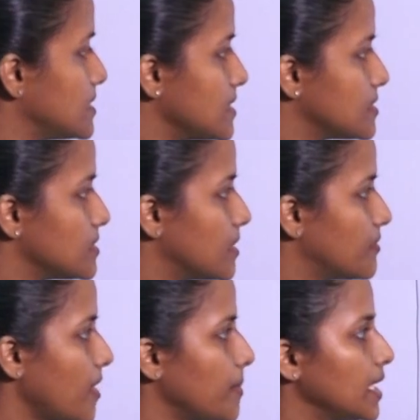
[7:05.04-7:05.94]
this is
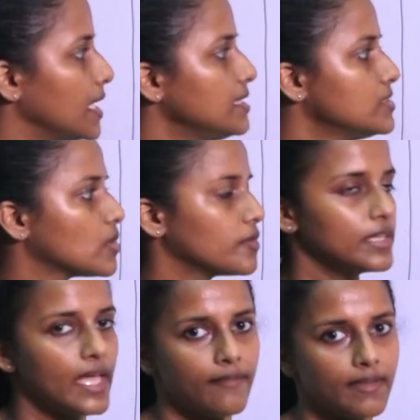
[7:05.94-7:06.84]
feminine, so
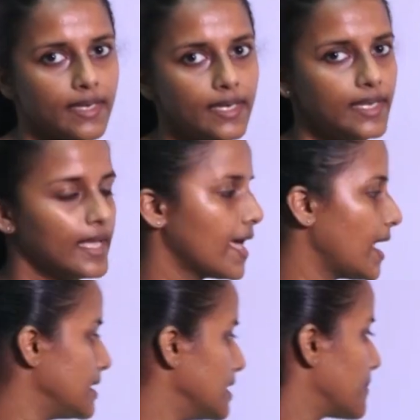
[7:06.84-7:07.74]
we have added
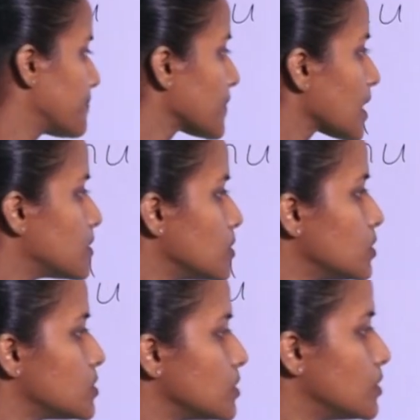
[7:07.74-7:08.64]
an E.
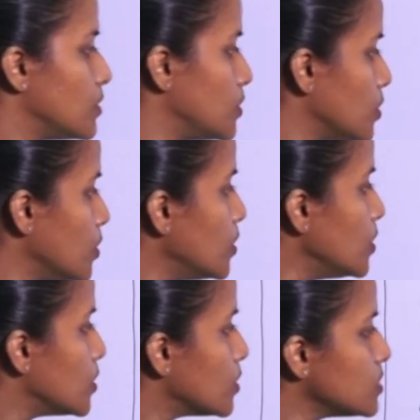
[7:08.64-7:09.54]

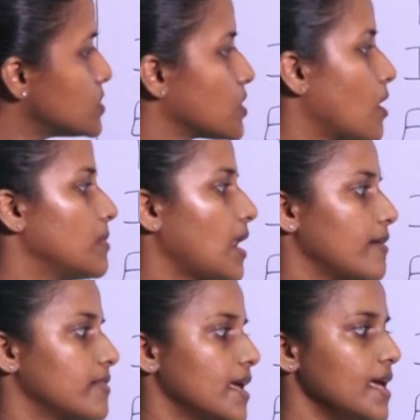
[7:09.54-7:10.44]
Nous sommes
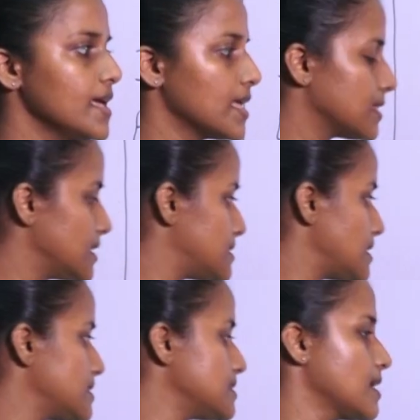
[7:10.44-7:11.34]
lavés, this
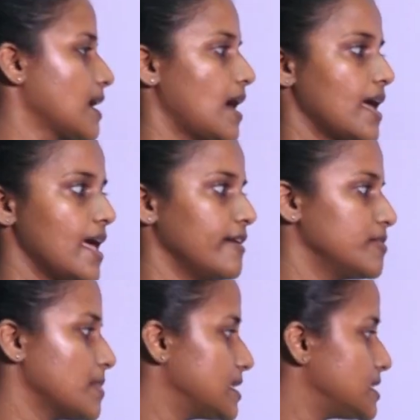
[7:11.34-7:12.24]
is, I have
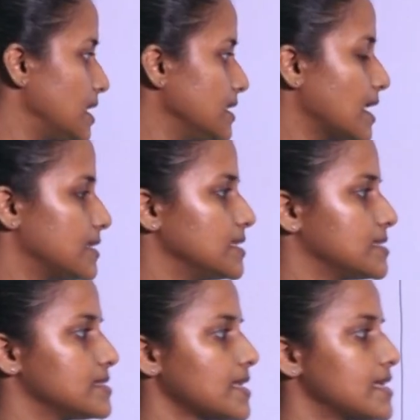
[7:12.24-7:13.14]
imagined that this
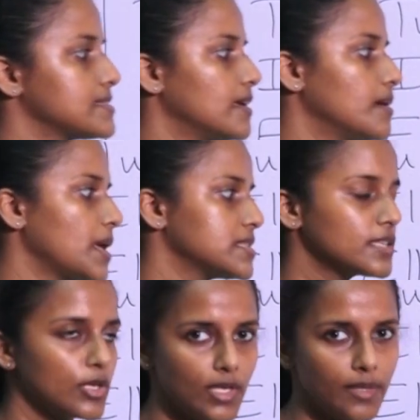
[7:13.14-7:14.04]
is as a
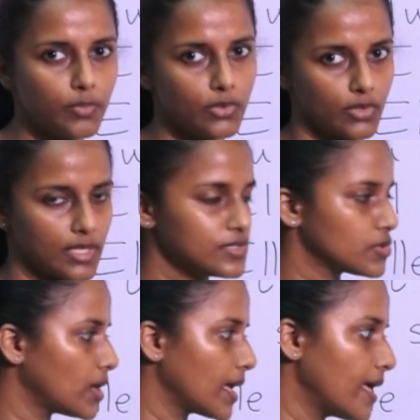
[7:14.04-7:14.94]
masculine plural,
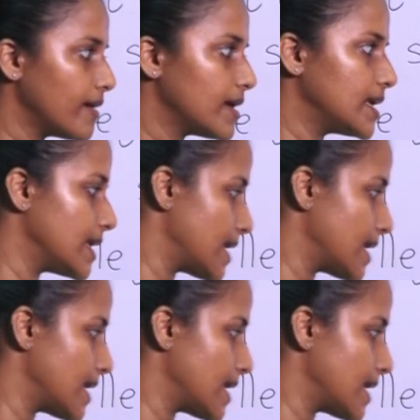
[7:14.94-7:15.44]
so I have added